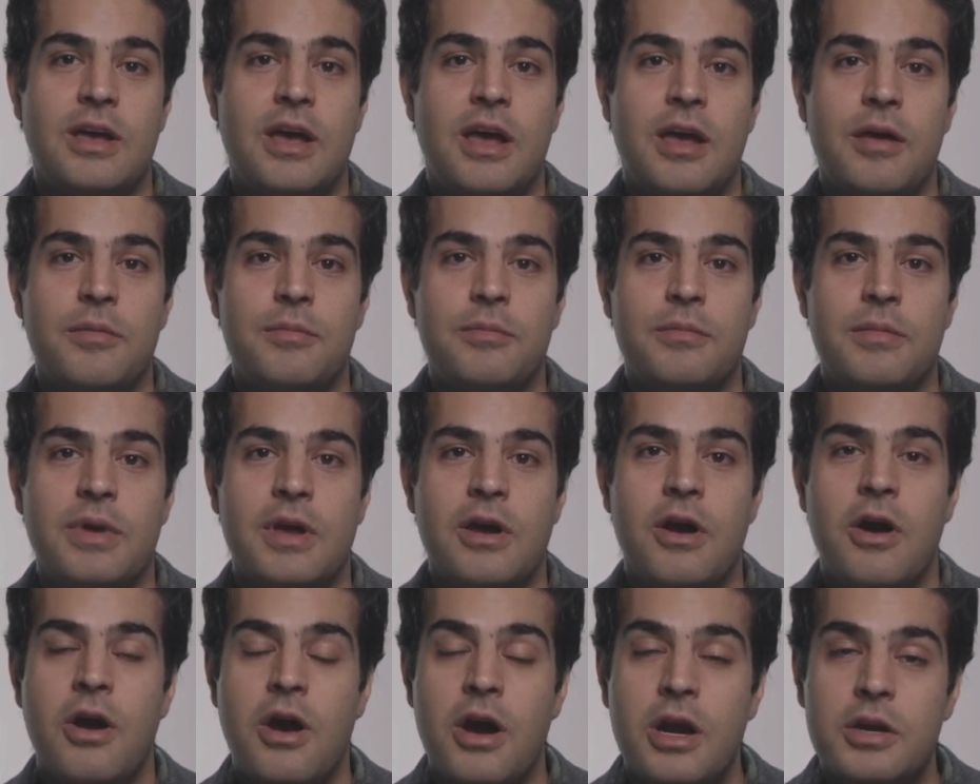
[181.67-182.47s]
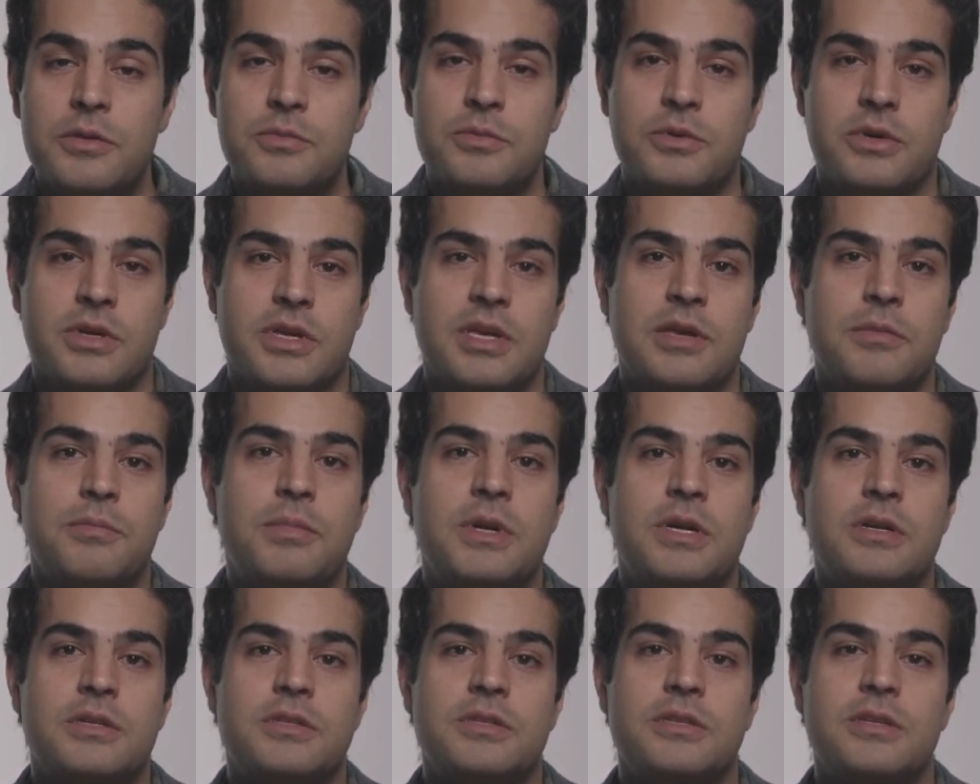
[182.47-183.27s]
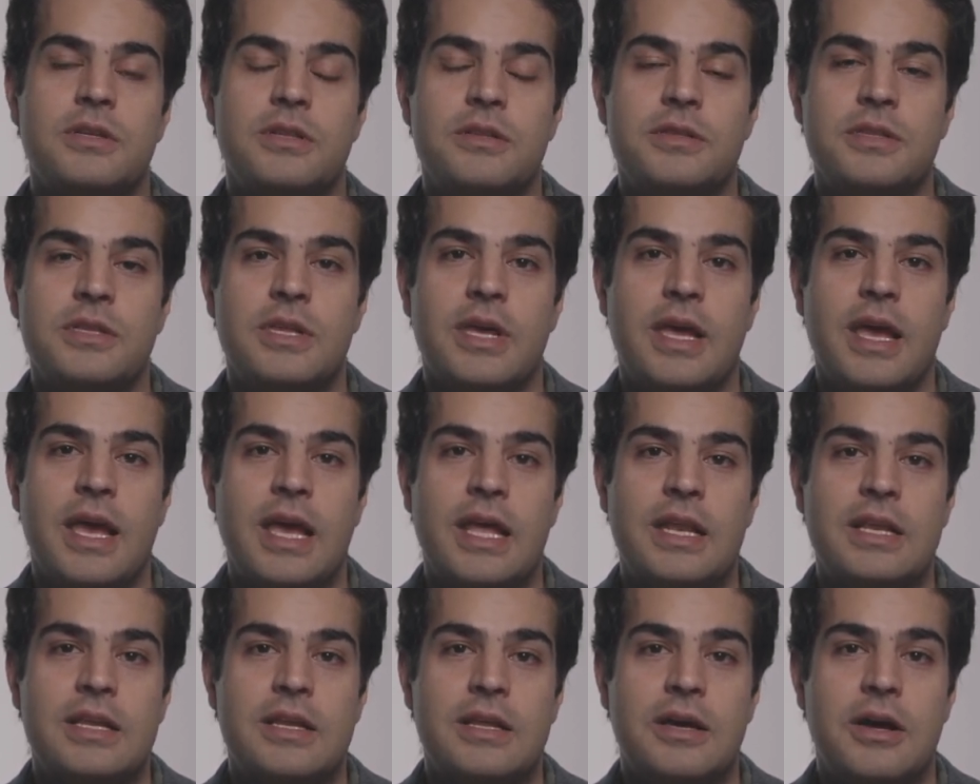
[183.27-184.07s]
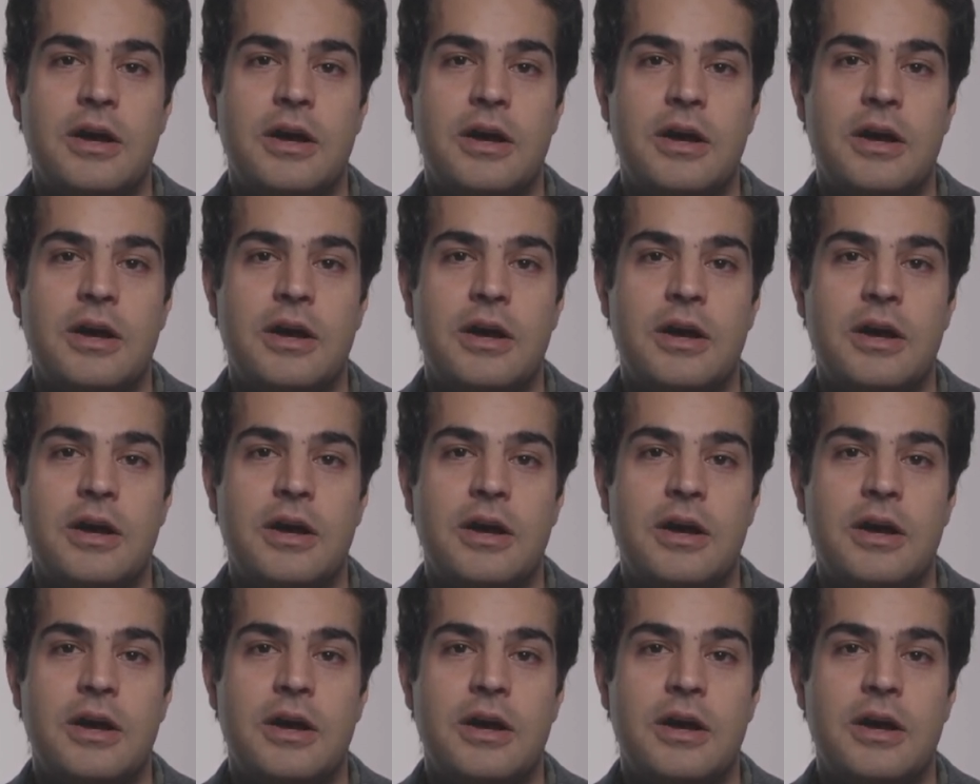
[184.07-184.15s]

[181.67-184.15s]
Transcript: I'm a hardworking person, and